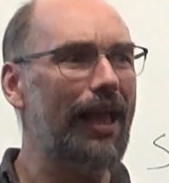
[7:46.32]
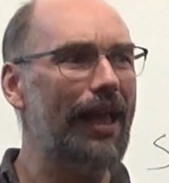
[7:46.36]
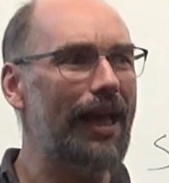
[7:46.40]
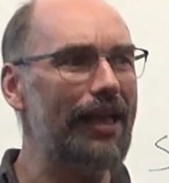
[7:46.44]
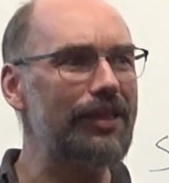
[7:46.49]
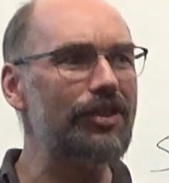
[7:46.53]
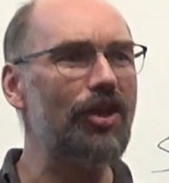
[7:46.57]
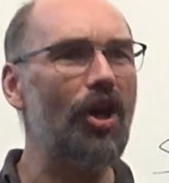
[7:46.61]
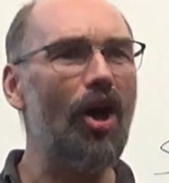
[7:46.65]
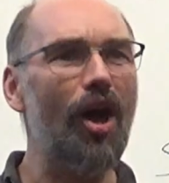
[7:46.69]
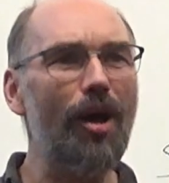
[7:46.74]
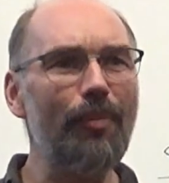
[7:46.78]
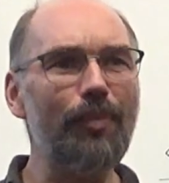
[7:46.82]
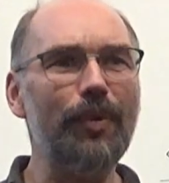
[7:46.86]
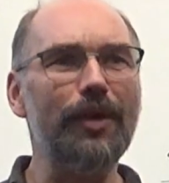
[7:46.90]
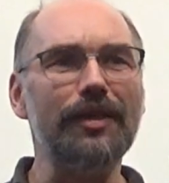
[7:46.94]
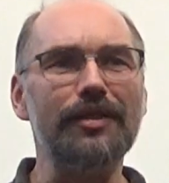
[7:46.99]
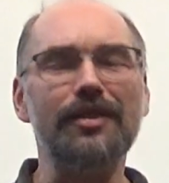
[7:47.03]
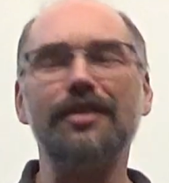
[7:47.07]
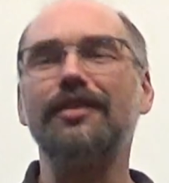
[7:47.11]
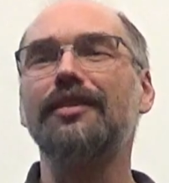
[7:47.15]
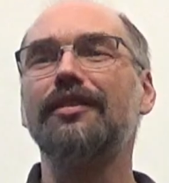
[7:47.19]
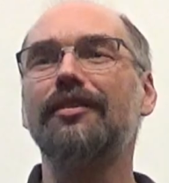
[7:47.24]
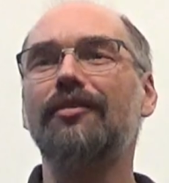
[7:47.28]
That's
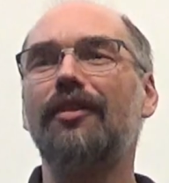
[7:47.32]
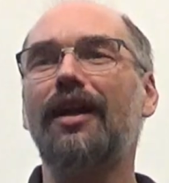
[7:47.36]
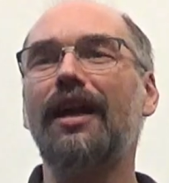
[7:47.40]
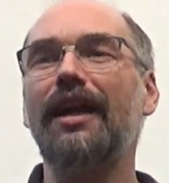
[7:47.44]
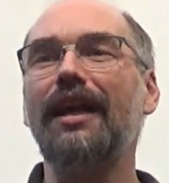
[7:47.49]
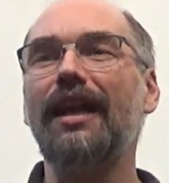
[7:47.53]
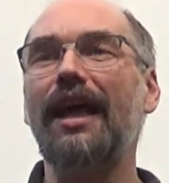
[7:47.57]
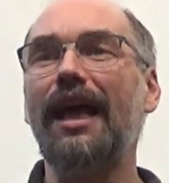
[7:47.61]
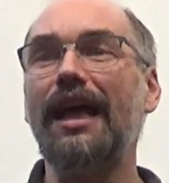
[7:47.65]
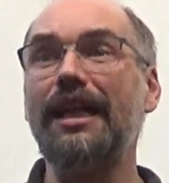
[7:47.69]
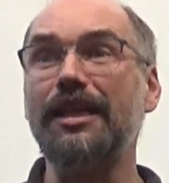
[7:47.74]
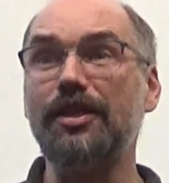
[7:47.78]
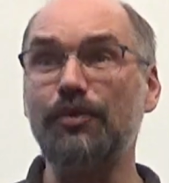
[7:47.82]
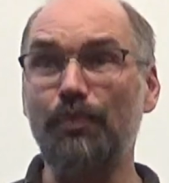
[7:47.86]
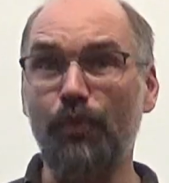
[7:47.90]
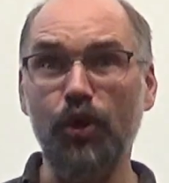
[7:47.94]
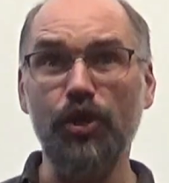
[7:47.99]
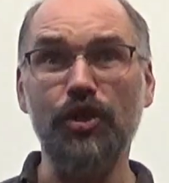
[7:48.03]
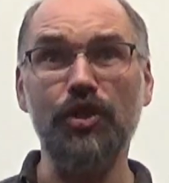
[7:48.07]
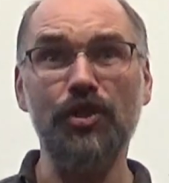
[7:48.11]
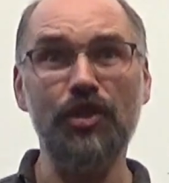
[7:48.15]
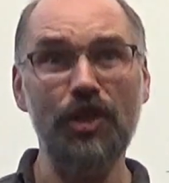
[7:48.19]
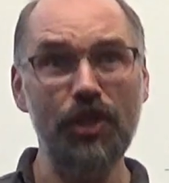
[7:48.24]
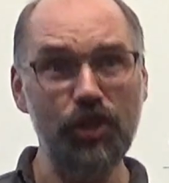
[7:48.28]
competence, right? And it's
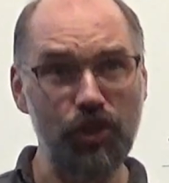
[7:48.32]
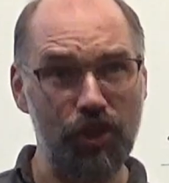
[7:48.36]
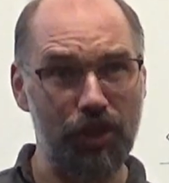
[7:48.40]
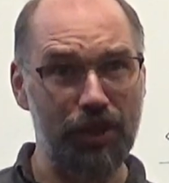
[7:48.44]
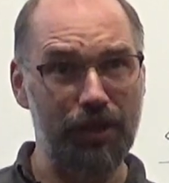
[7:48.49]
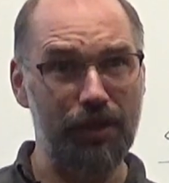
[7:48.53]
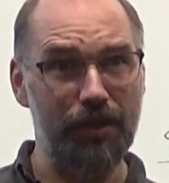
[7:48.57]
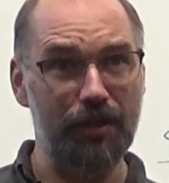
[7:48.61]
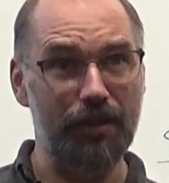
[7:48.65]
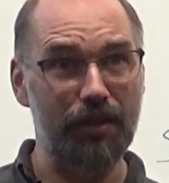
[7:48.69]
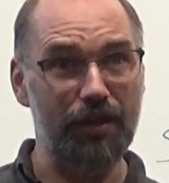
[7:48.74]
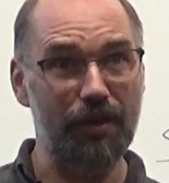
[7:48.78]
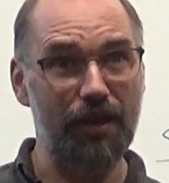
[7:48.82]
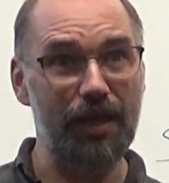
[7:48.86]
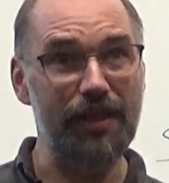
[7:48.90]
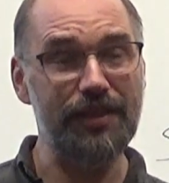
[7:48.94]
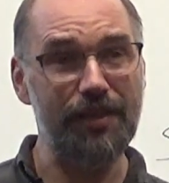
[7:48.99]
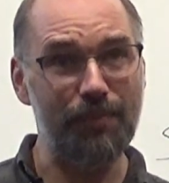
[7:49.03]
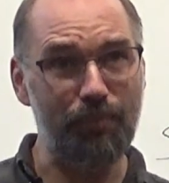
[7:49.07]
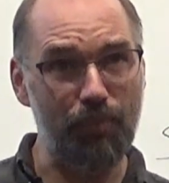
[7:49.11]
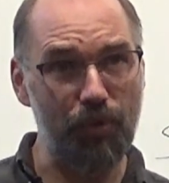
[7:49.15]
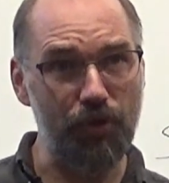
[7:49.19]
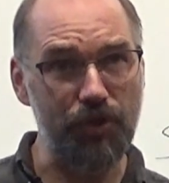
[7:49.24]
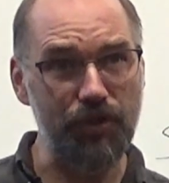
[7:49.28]
precision.
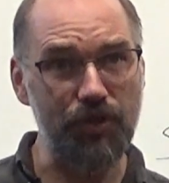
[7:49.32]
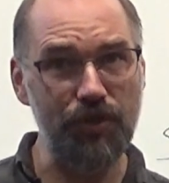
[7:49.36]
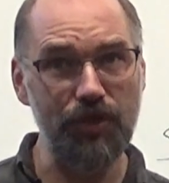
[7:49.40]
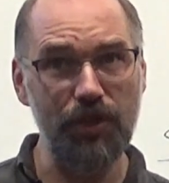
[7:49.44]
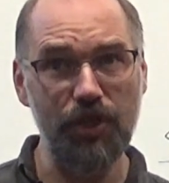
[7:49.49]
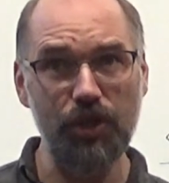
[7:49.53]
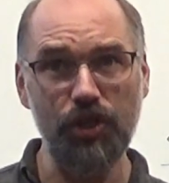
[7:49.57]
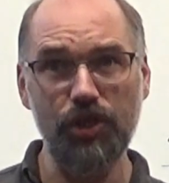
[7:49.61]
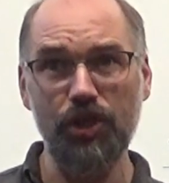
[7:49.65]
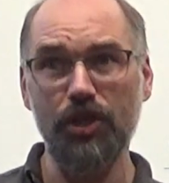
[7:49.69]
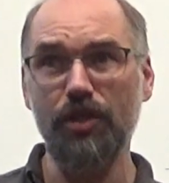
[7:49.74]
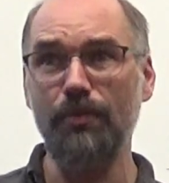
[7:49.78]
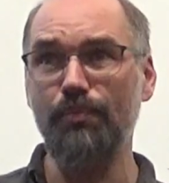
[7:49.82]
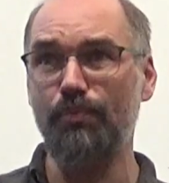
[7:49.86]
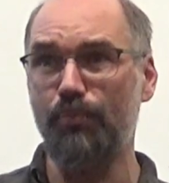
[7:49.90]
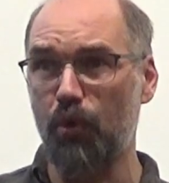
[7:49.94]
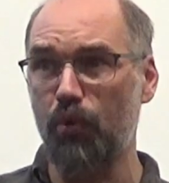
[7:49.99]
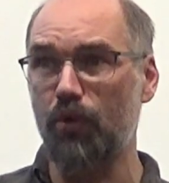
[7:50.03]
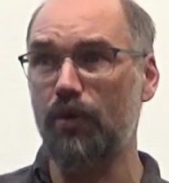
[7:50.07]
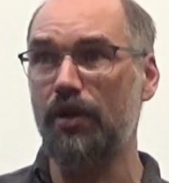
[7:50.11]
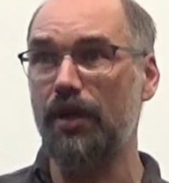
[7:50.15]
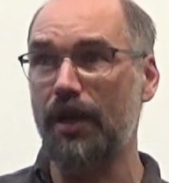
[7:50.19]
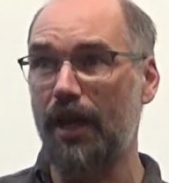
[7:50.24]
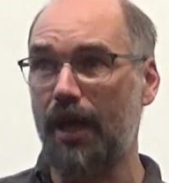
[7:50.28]
It's a precision
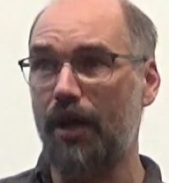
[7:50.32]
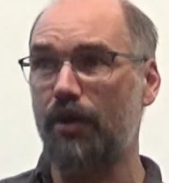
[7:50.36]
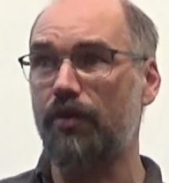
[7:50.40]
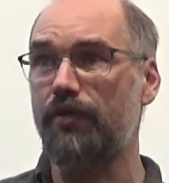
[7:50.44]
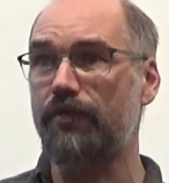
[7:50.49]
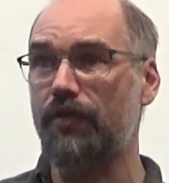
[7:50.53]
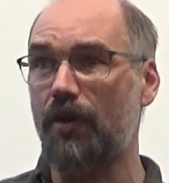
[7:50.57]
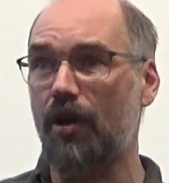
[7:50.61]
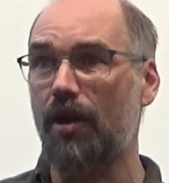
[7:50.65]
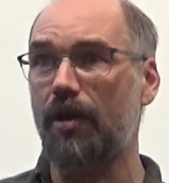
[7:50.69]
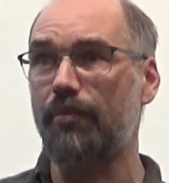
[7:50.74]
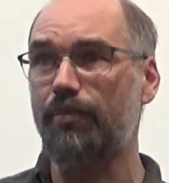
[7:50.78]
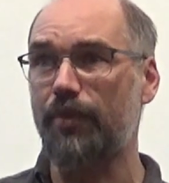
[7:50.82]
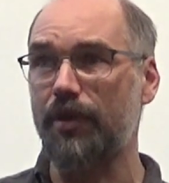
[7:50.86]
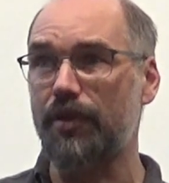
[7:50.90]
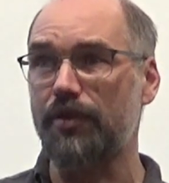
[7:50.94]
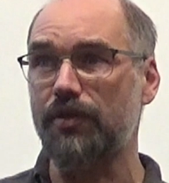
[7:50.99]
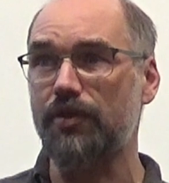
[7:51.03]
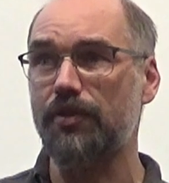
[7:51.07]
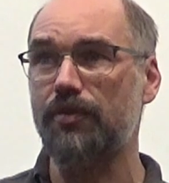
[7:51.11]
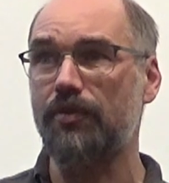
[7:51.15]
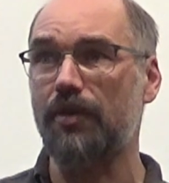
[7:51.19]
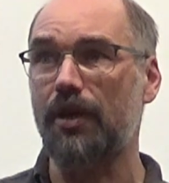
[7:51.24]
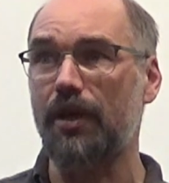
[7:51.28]
born out of
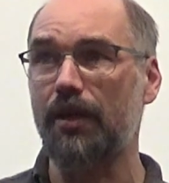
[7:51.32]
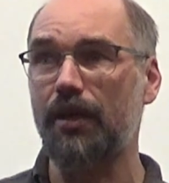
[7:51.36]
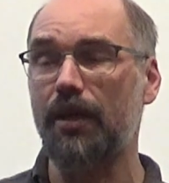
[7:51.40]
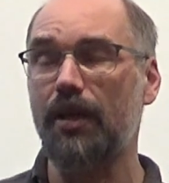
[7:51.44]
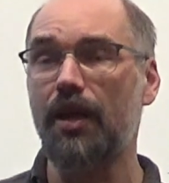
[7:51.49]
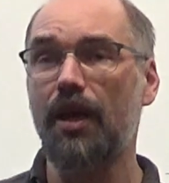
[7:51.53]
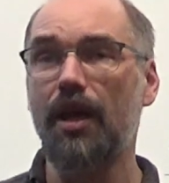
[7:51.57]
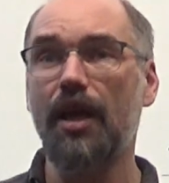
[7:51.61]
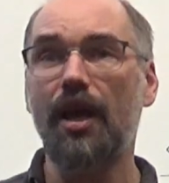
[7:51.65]
competence, right?